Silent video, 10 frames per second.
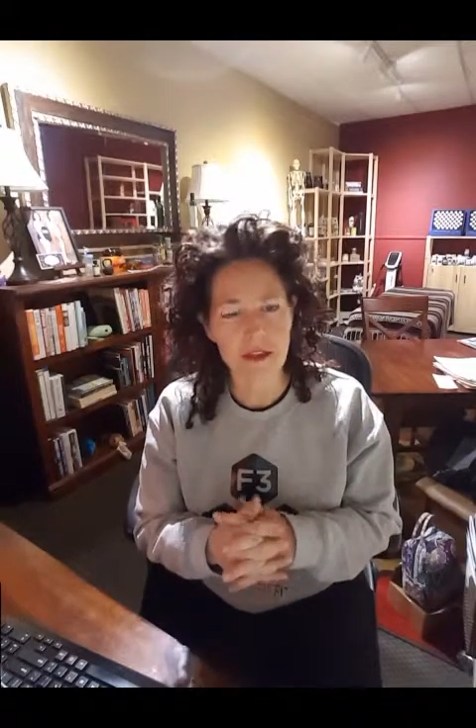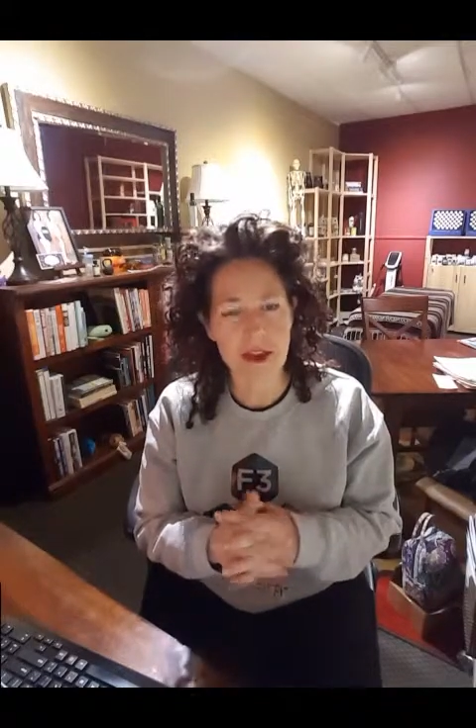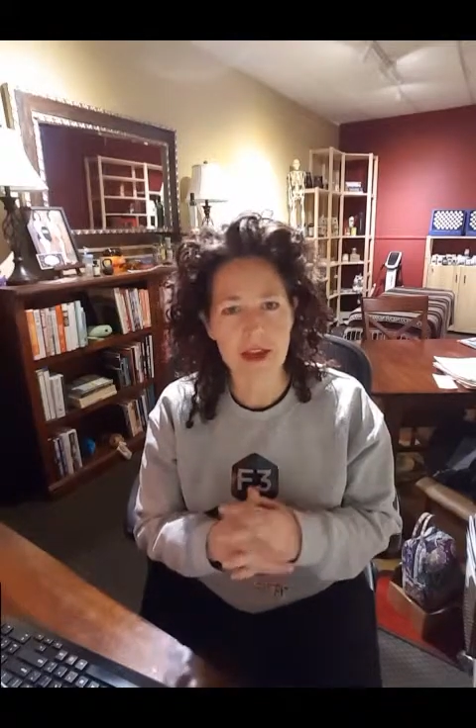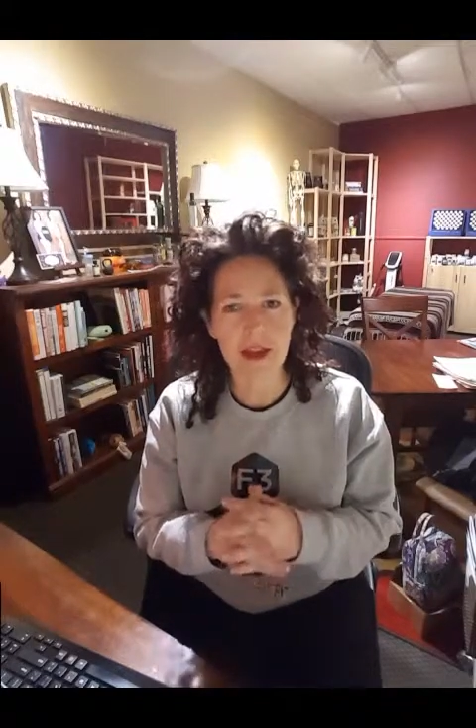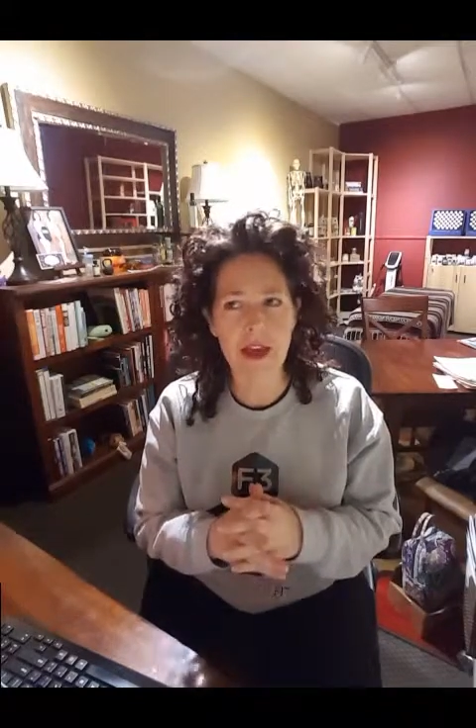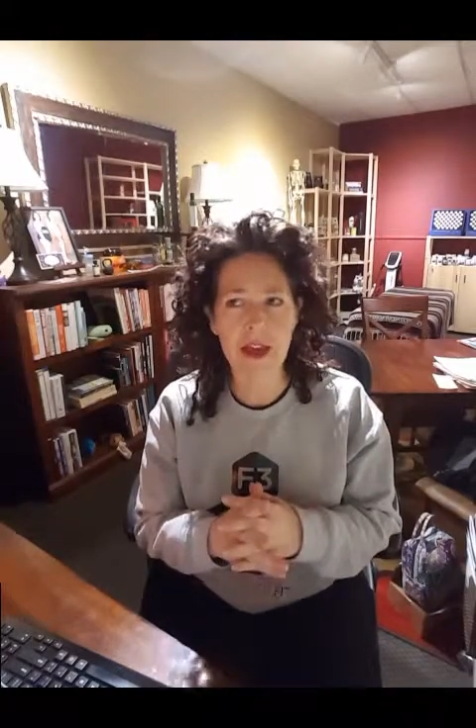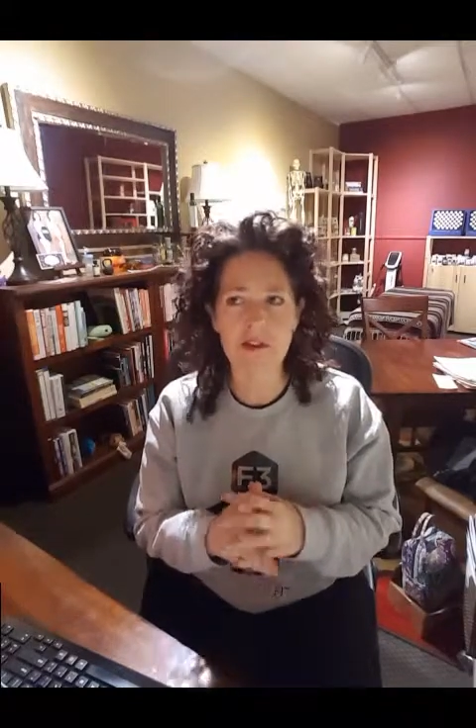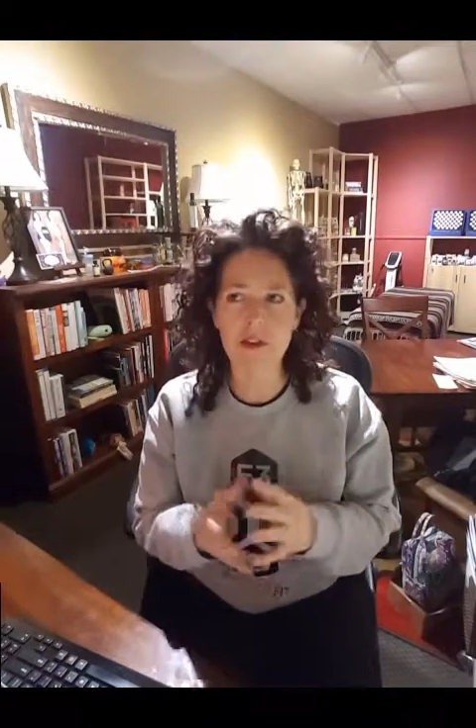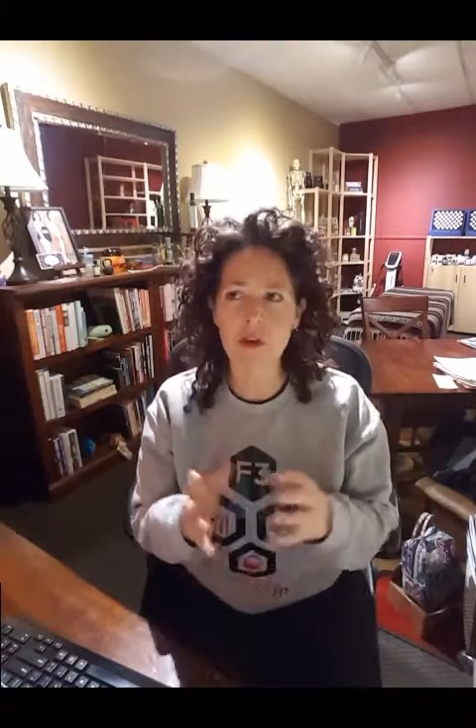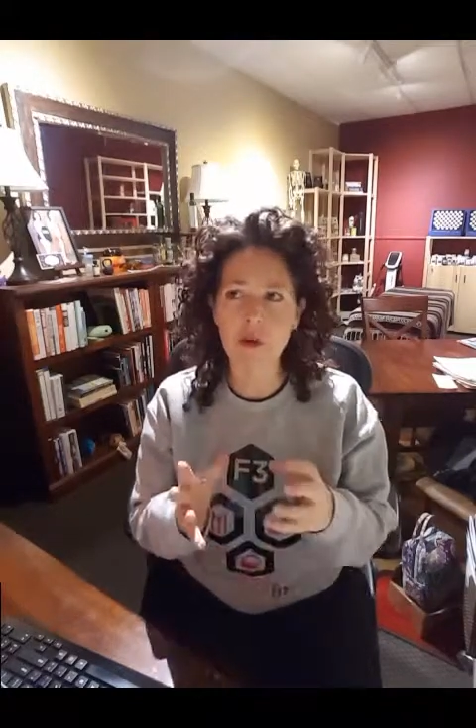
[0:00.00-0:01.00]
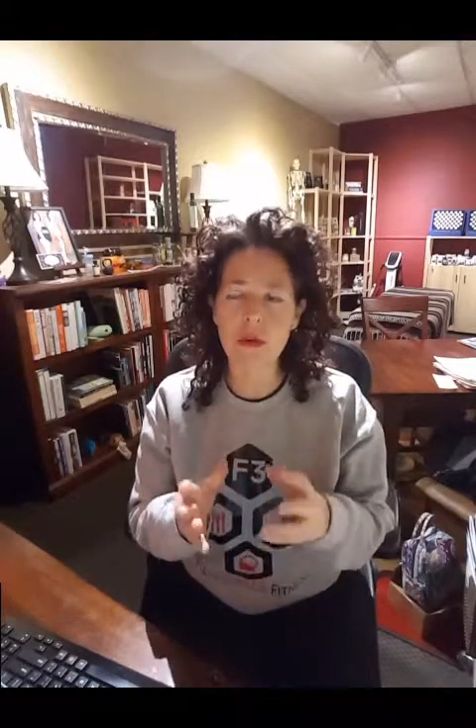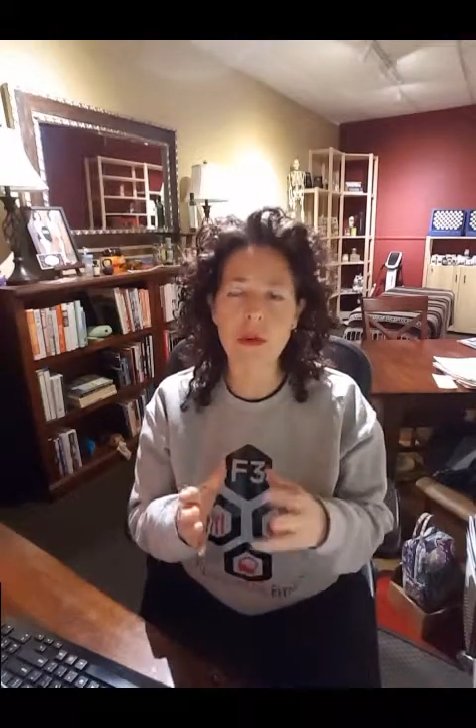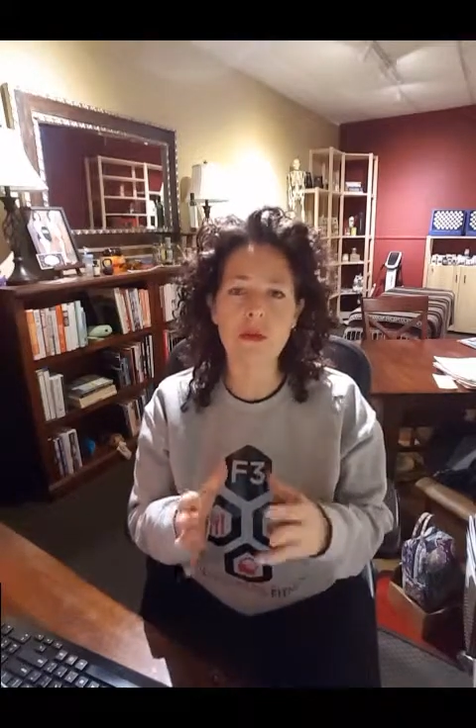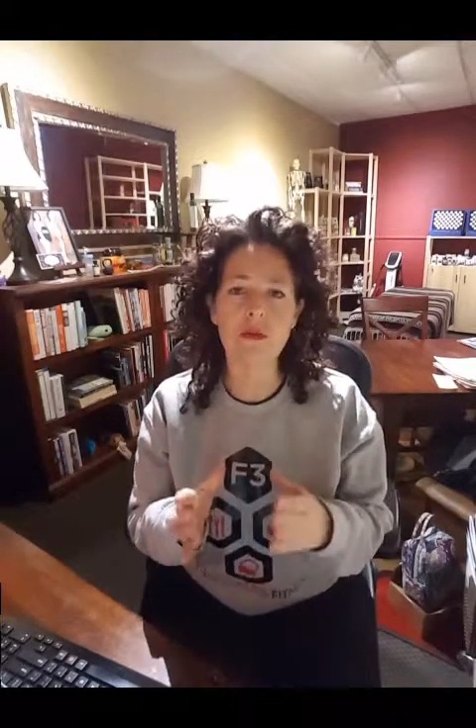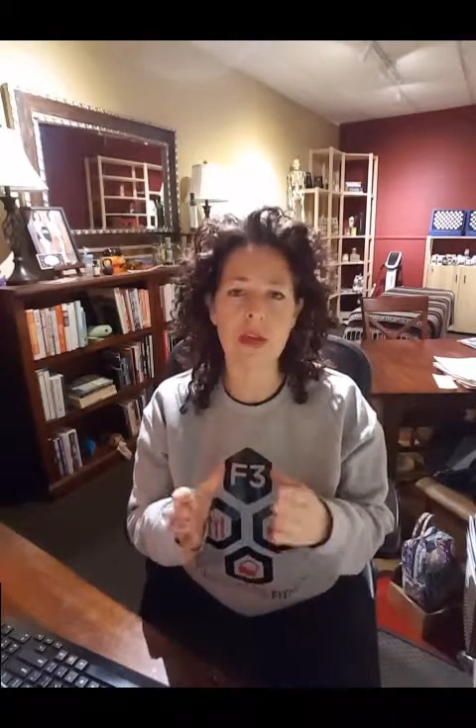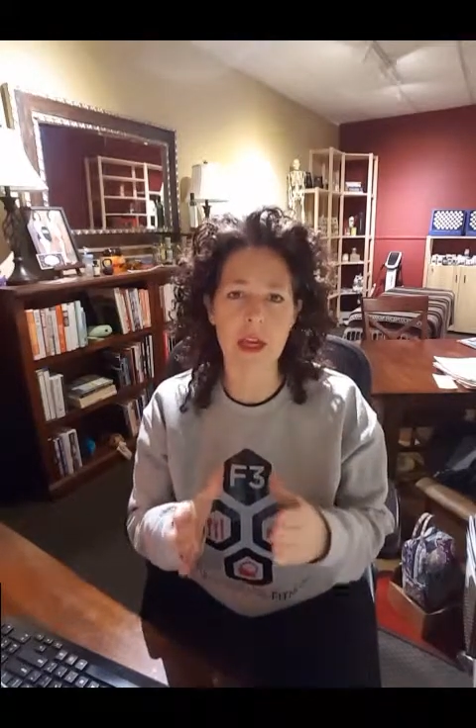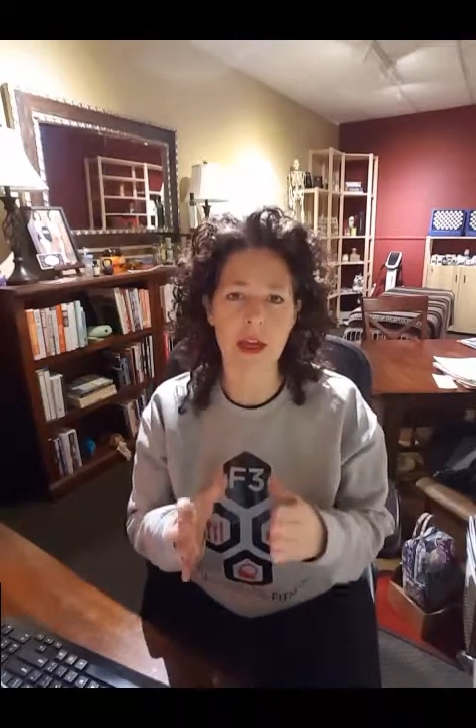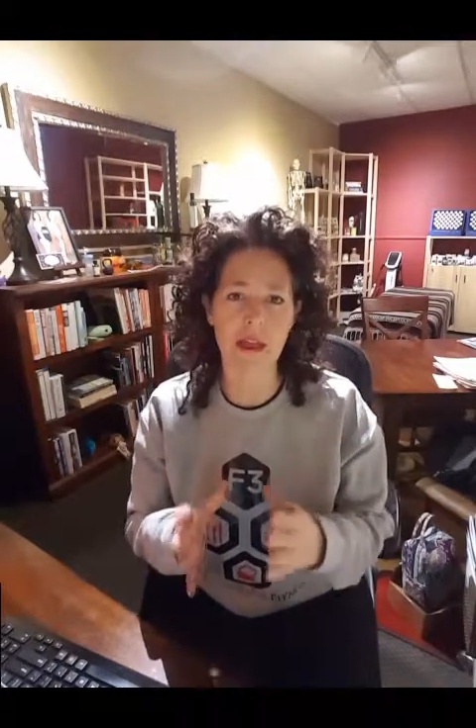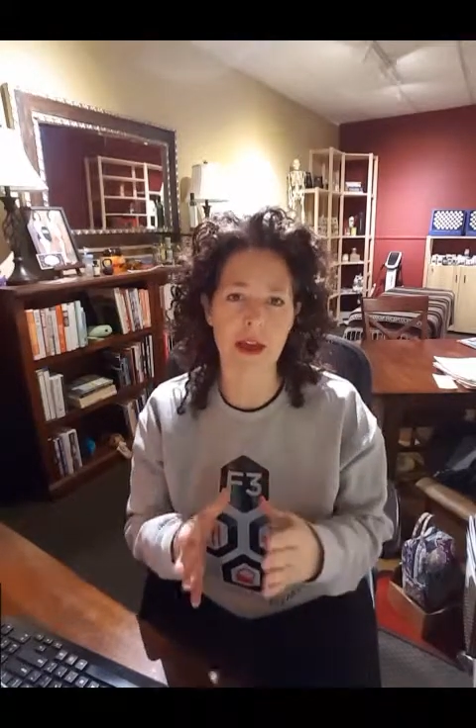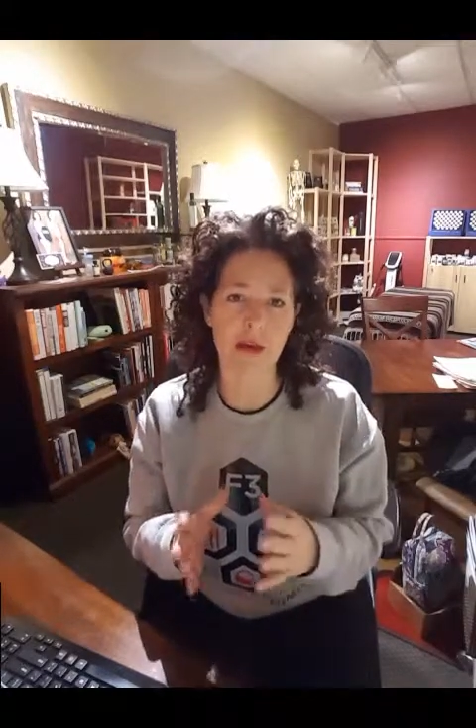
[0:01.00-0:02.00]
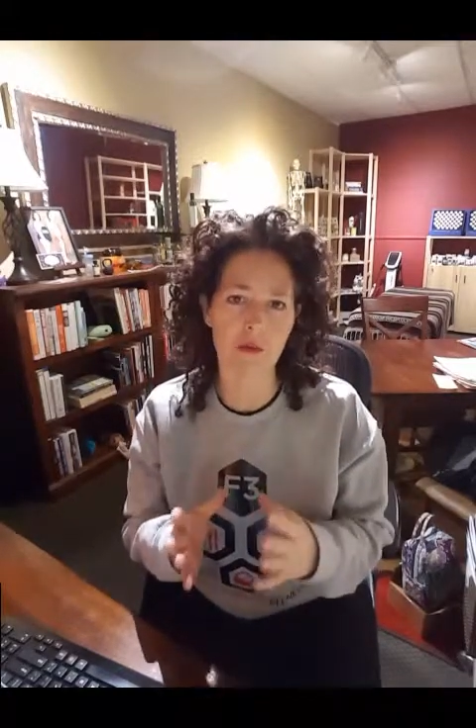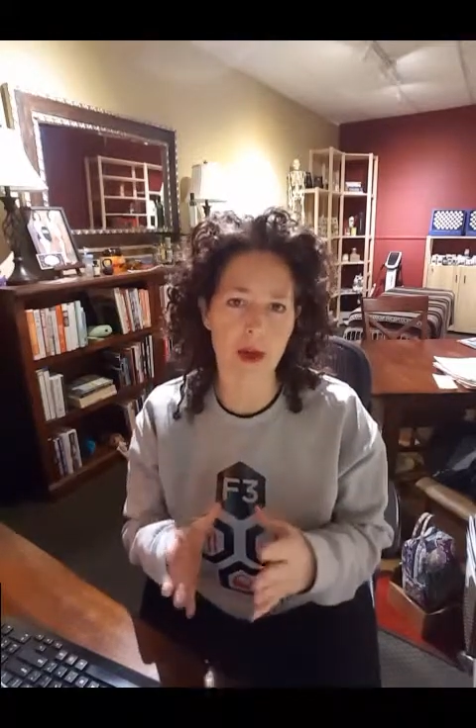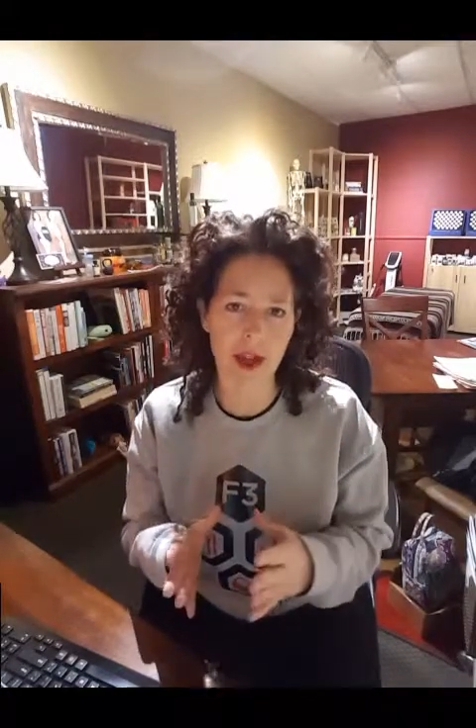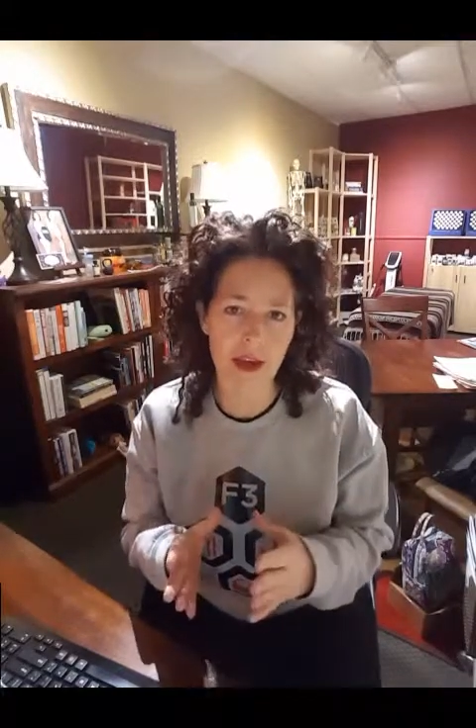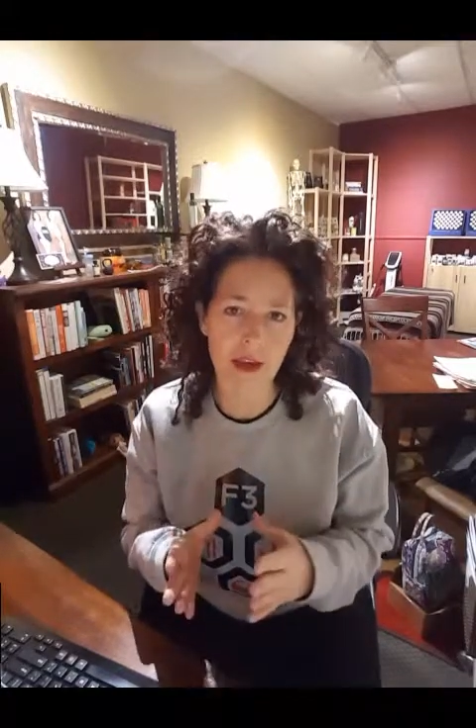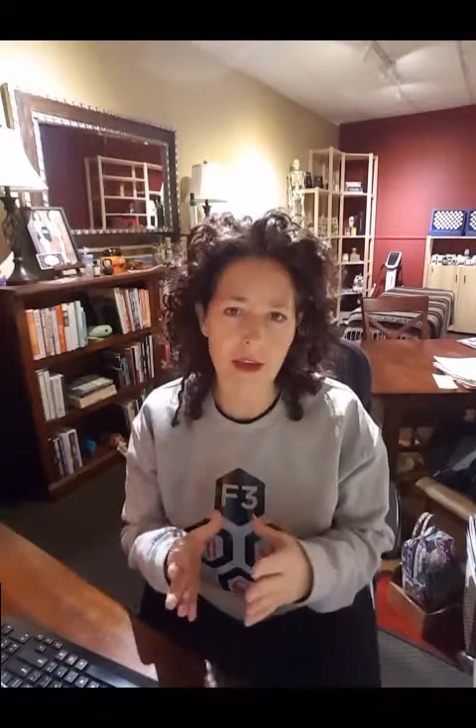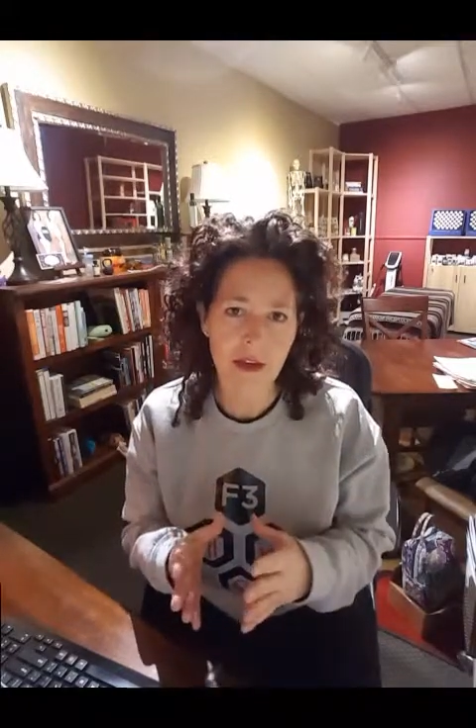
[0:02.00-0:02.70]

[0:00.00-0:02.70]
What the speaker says: Okay, if you're going to get that way,